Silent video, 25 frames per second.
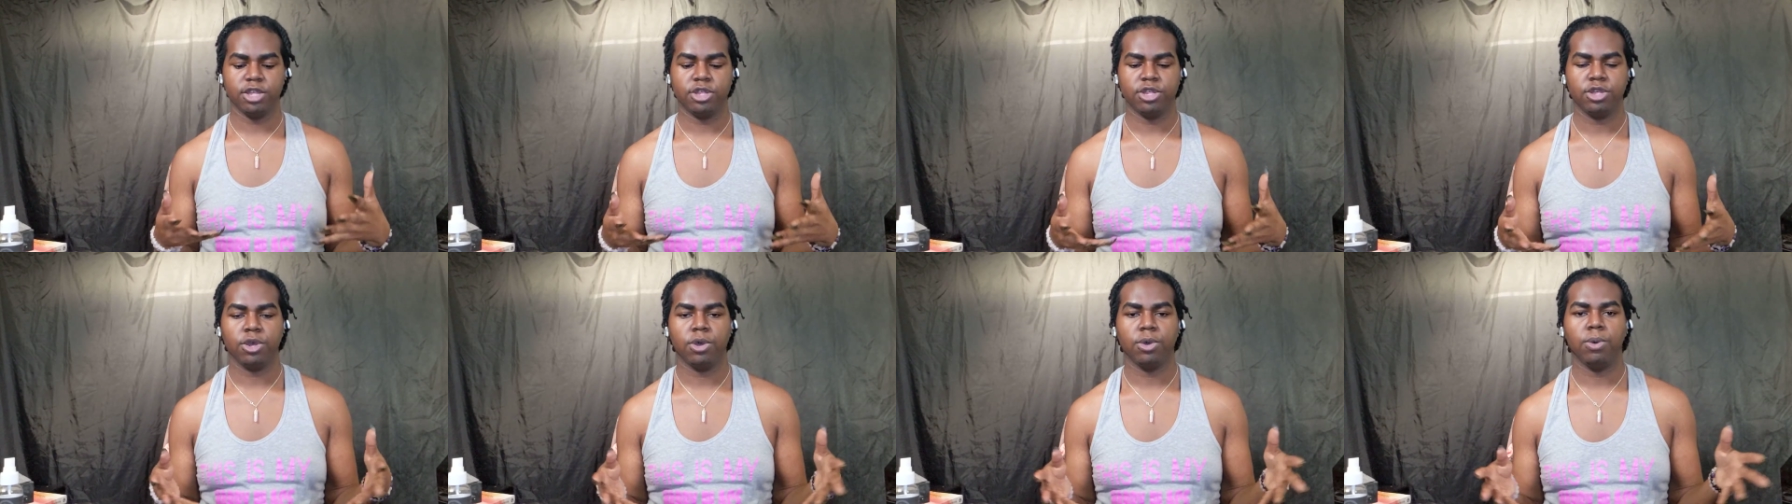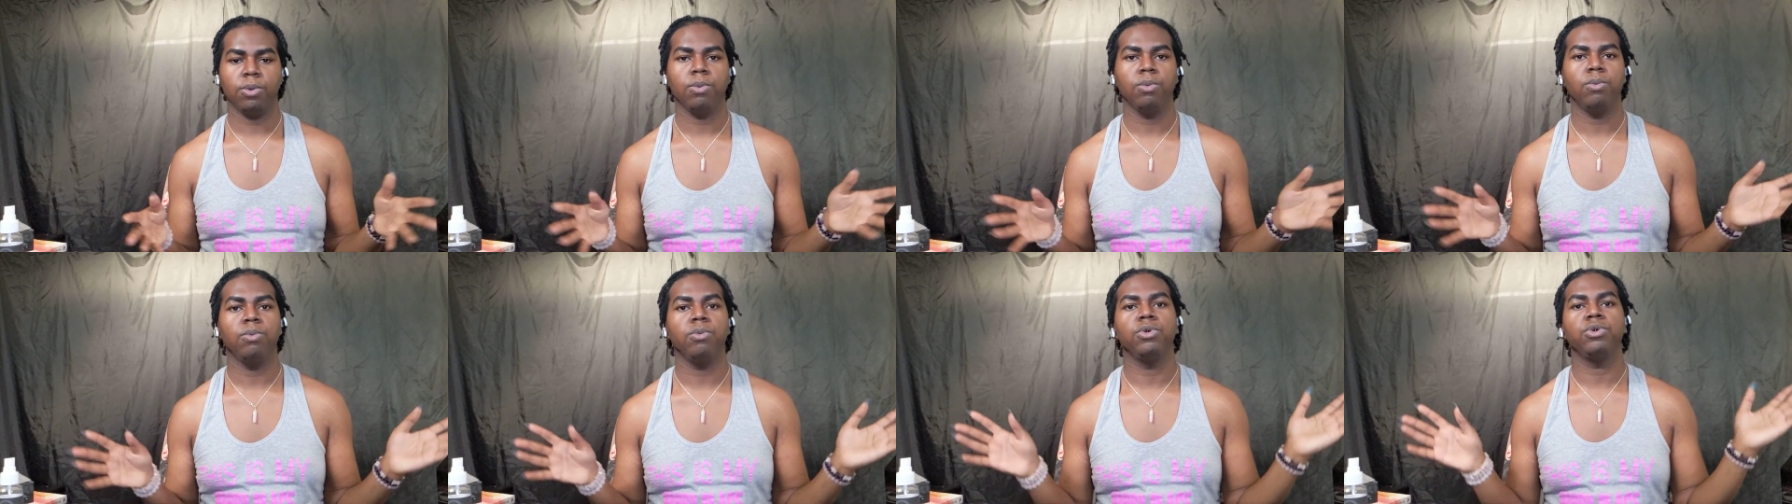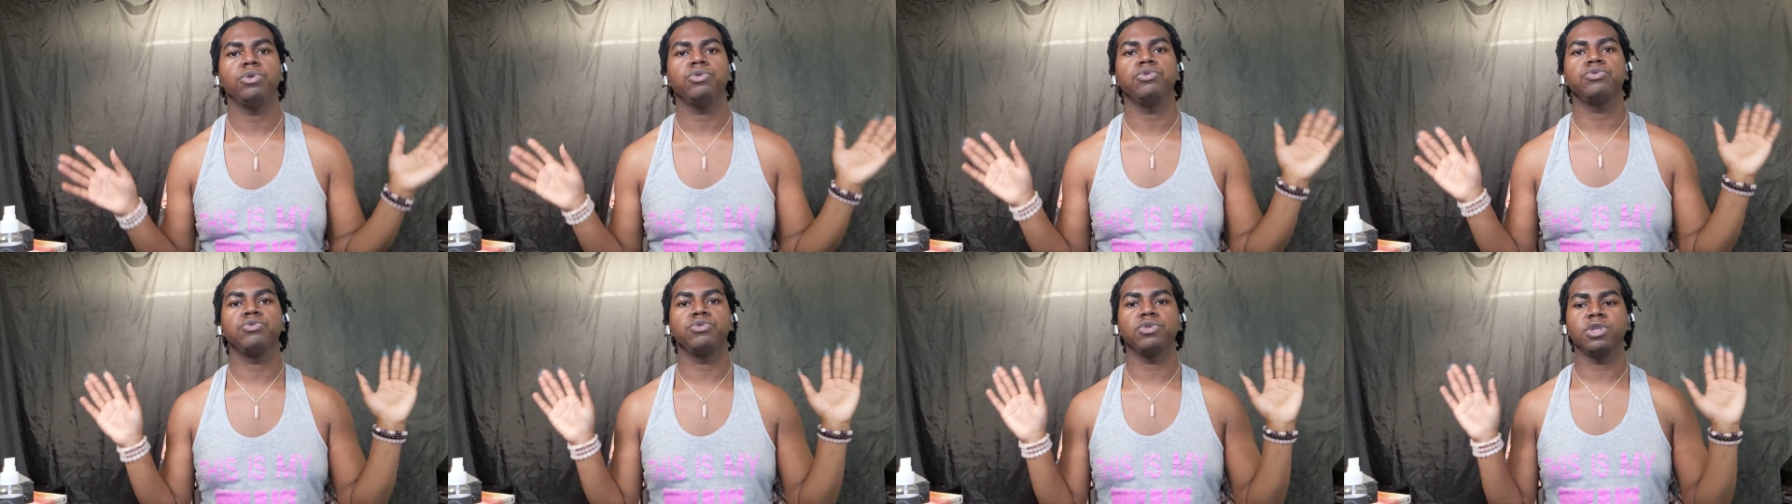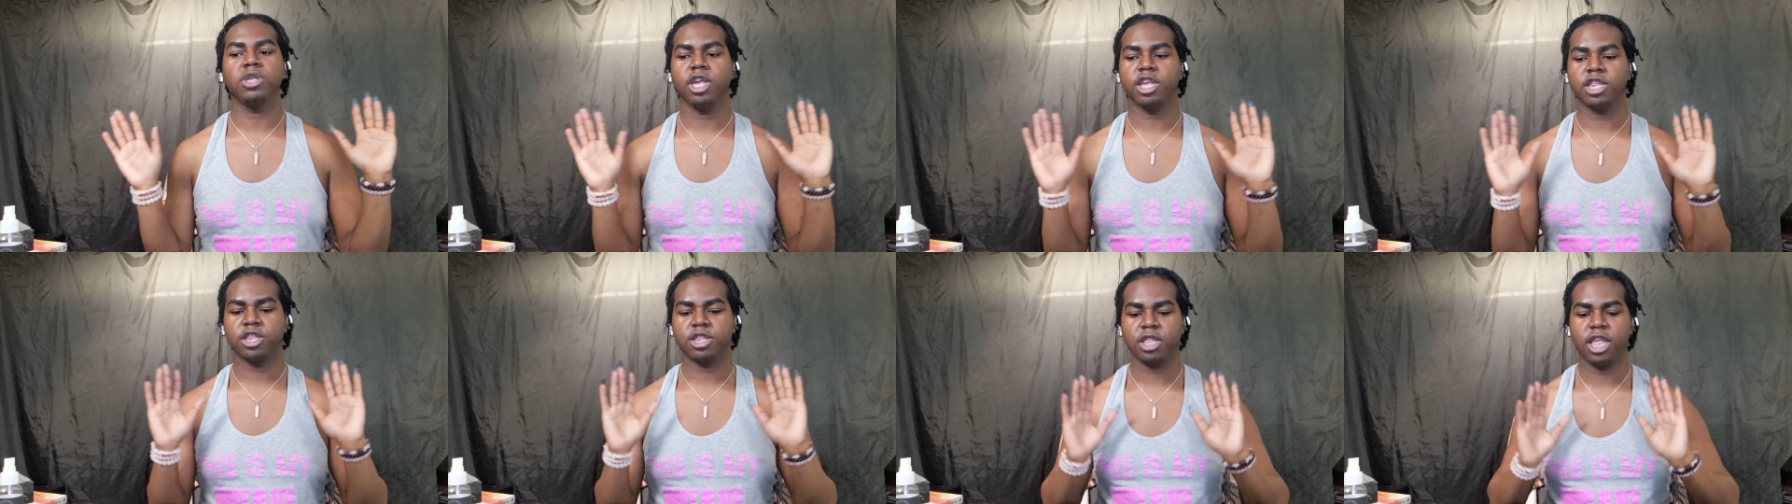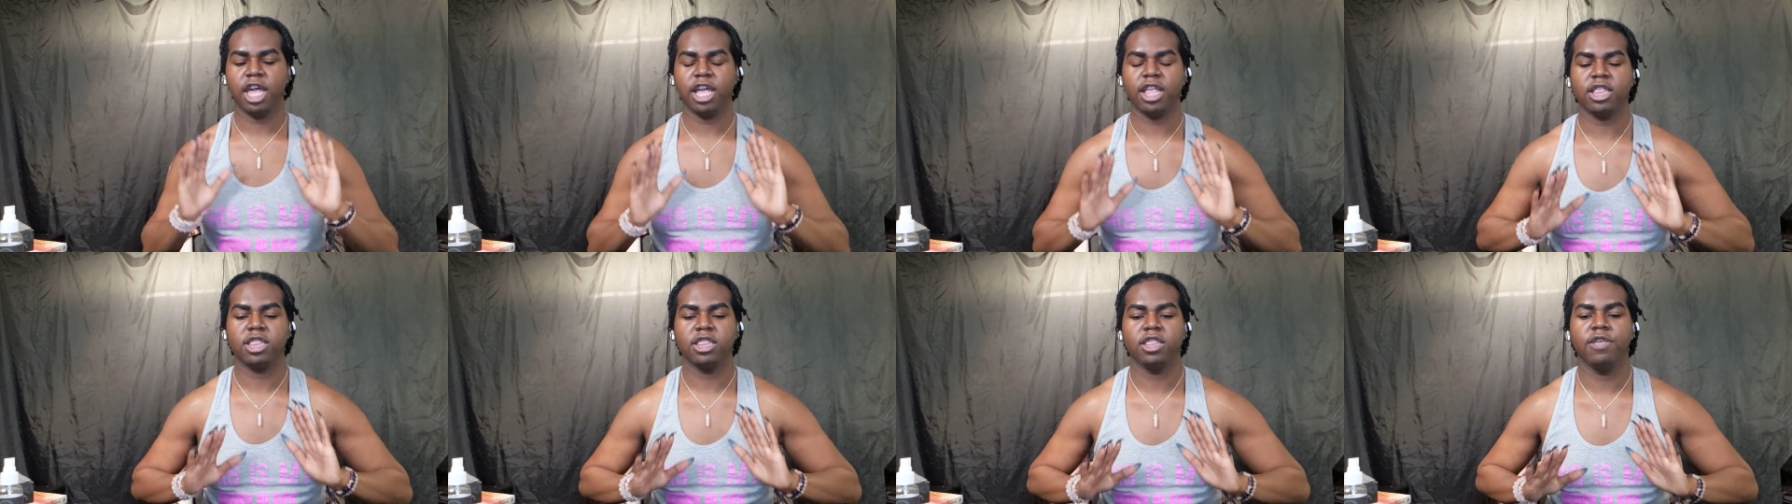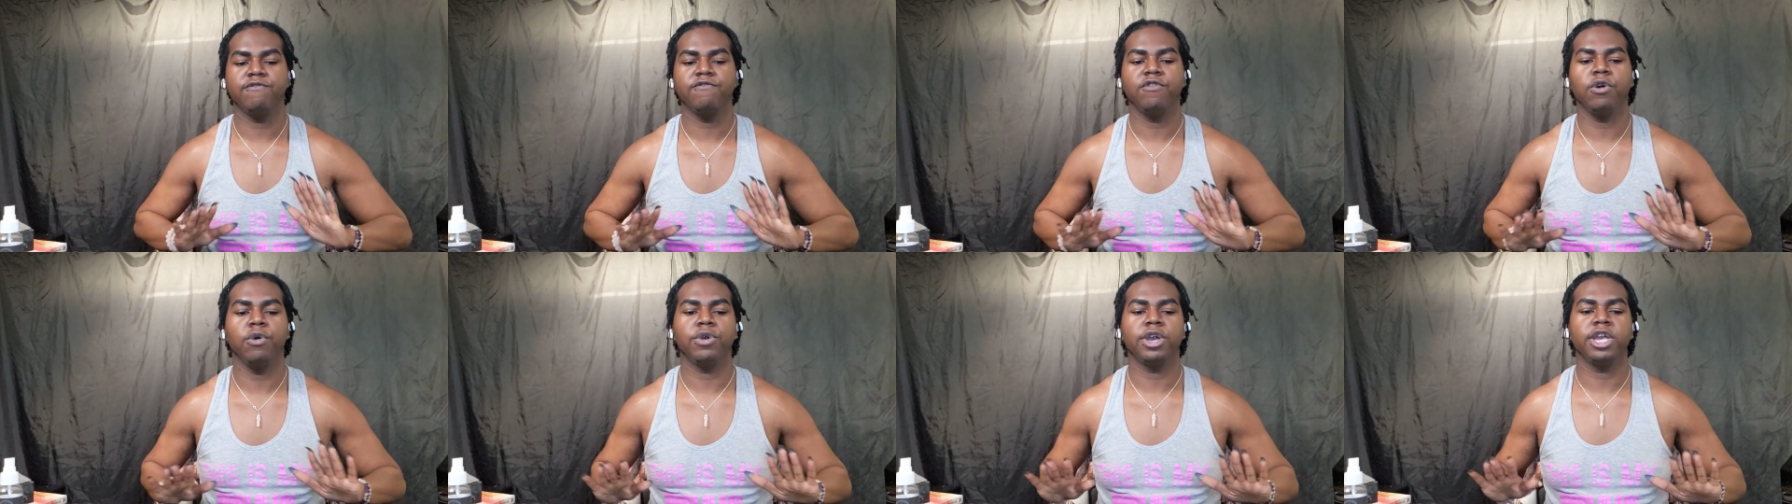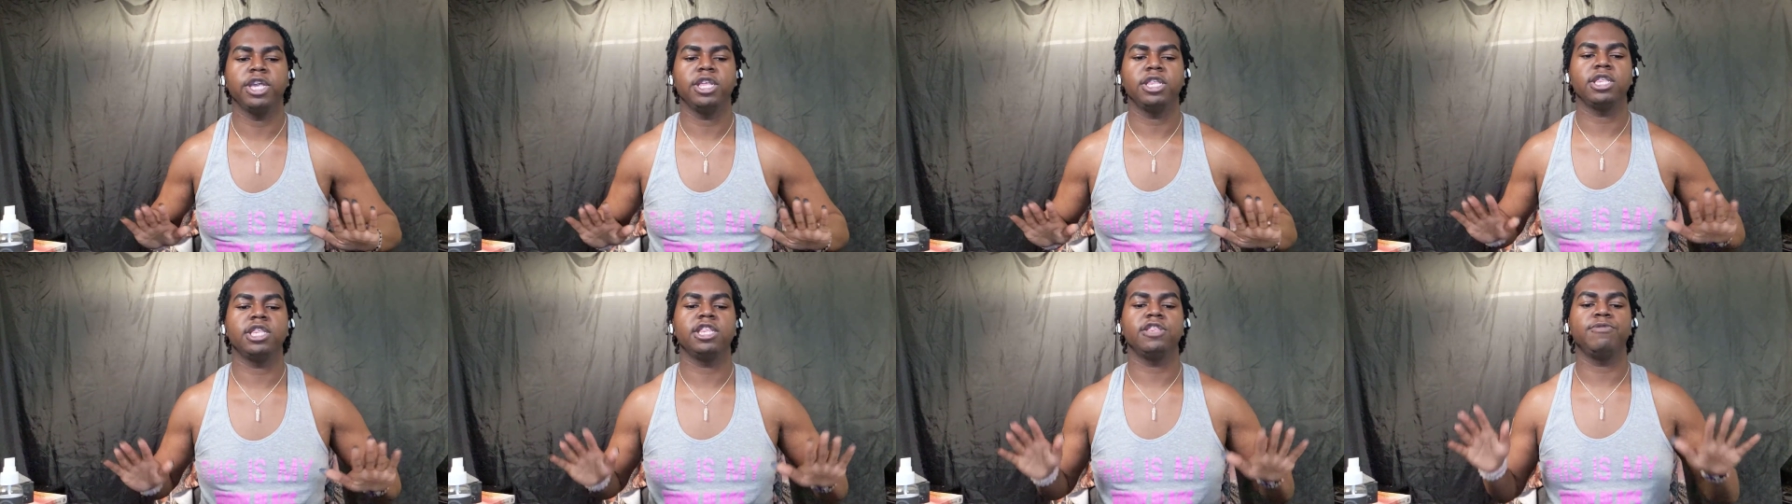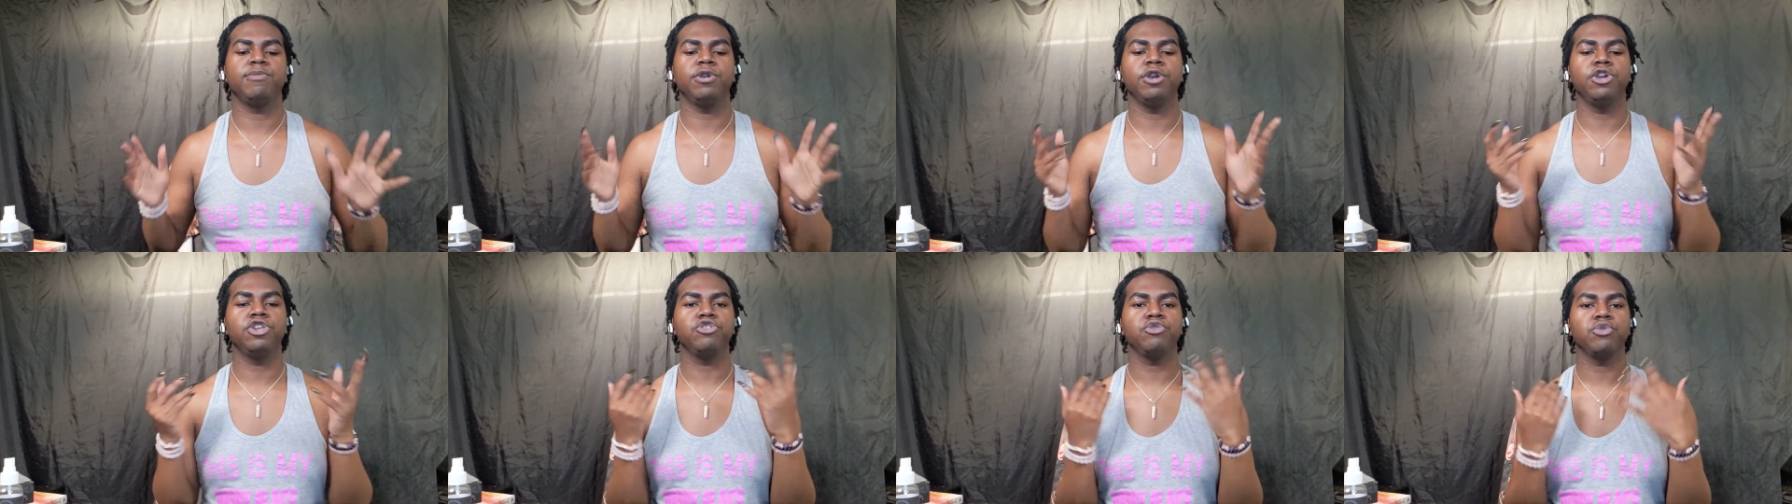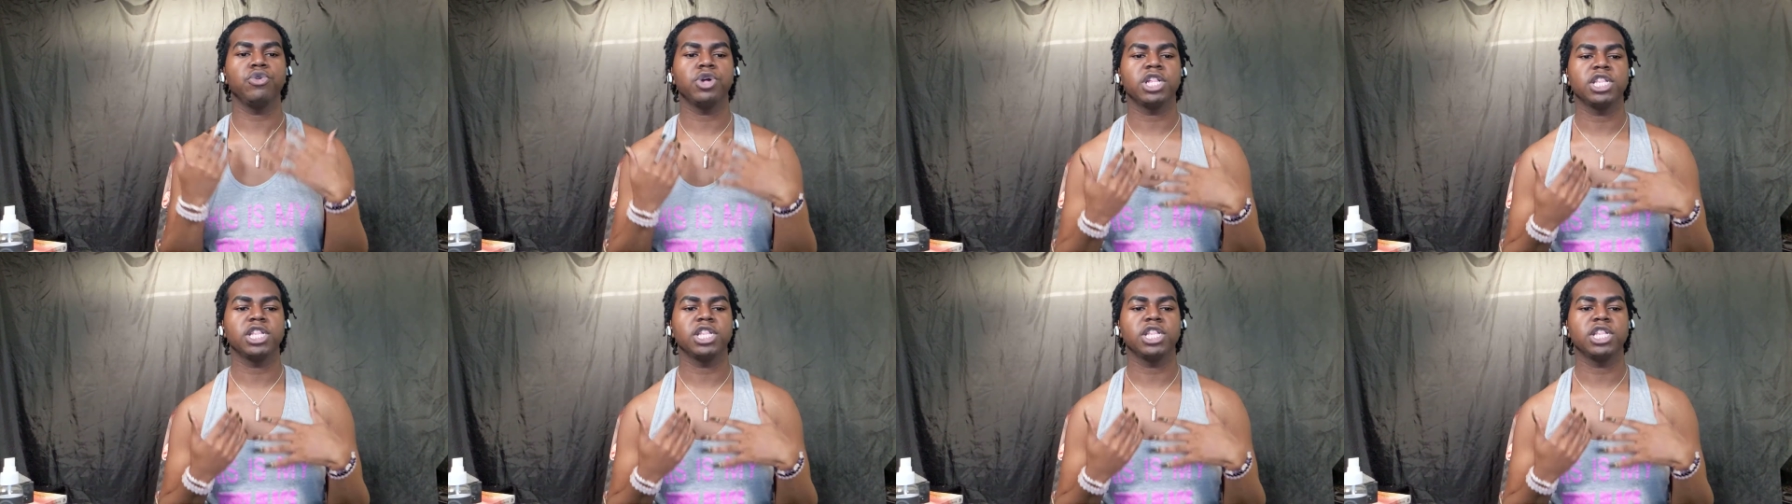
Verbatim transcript: So we're just like the focus spiritual